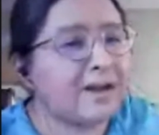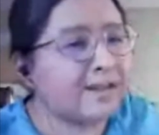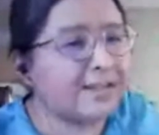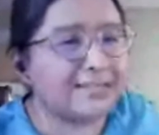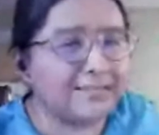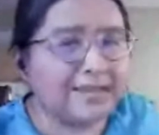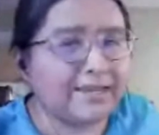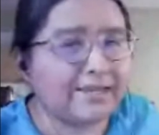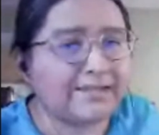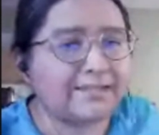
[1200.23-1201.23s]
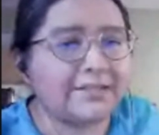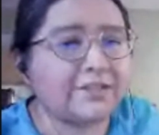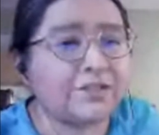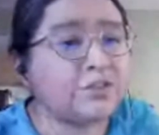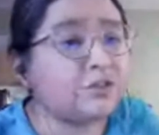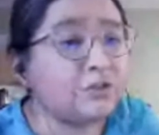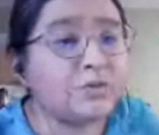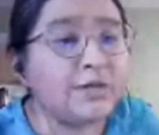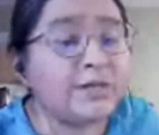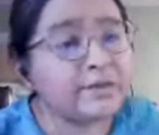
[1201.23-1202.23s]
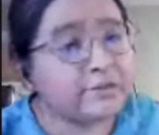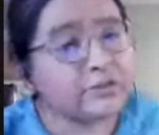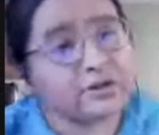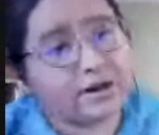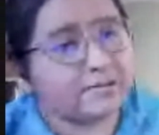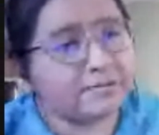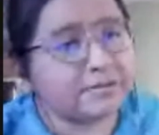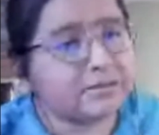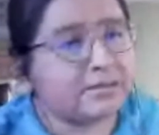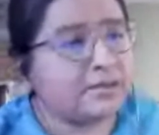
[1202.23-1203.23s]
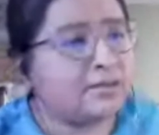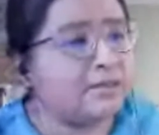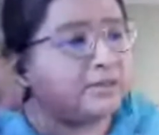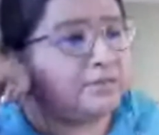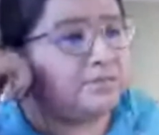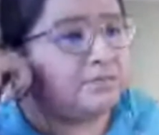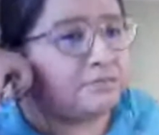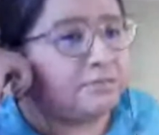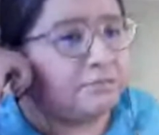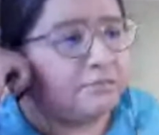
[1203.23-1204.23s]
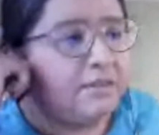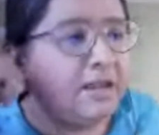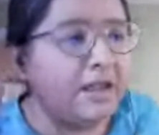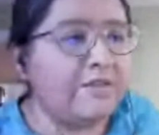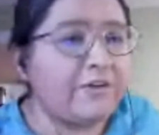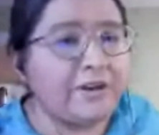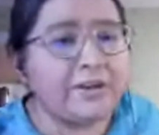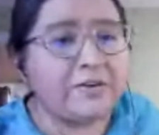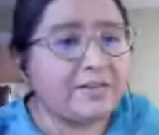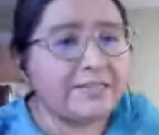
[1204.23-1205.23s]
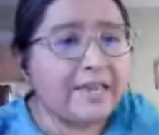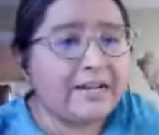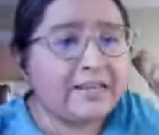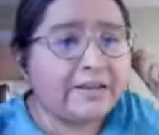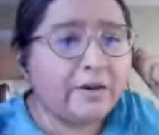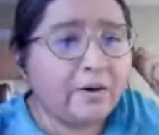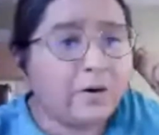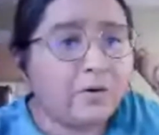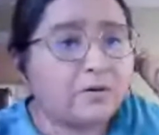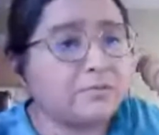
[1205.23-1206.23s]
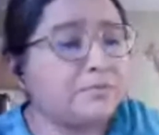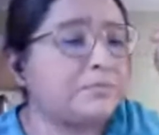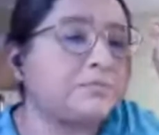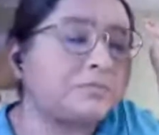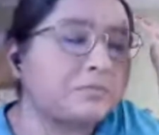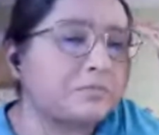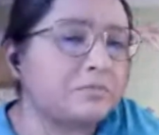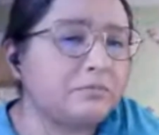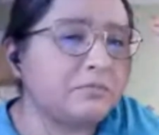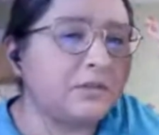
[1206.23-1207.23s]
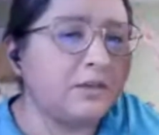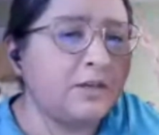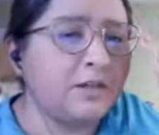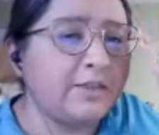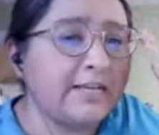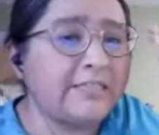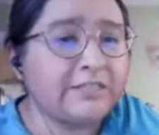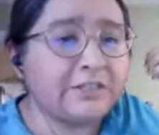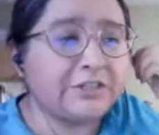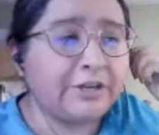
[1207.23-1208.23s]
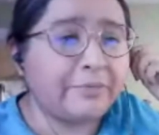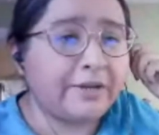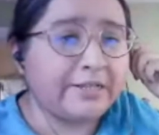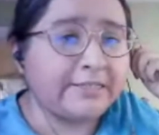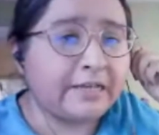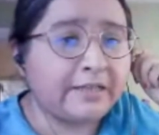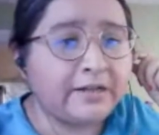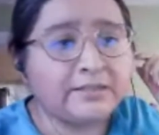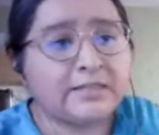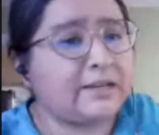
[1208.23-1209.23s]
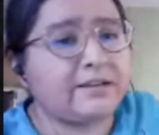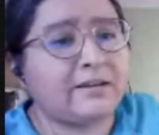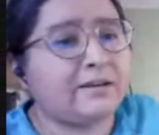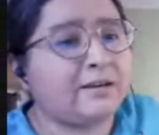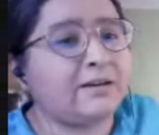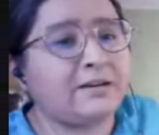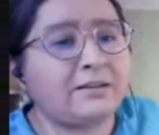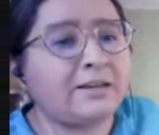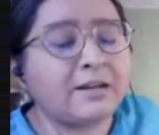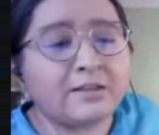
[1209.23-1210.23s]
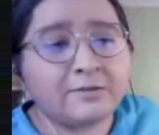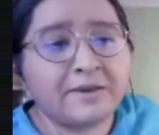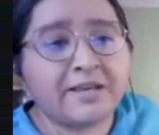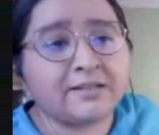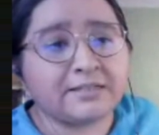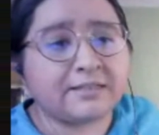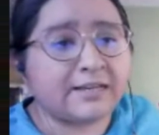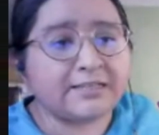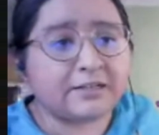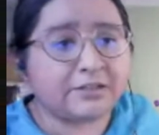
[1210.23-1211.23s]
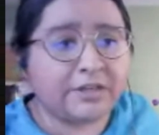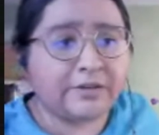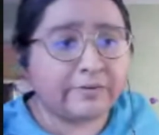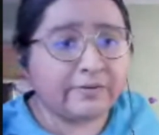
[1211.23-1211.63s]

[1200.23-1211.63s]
rocket science. They're just doing their jobs. And for you to say, like, oh, that's such a cheap way to sell it. It's like, look at all the BLs that they sell to you.